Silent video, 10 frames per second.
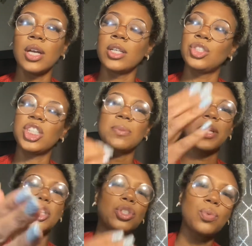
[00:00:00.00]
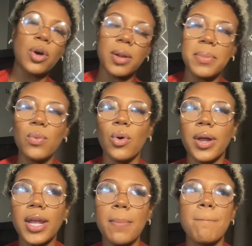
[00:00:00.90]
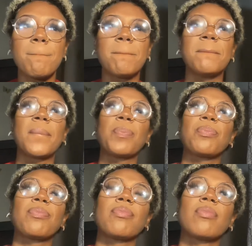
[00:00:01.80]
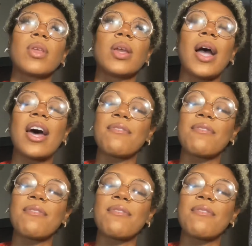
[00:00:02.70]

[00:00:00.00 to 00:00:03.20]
just because you want to be wanted, out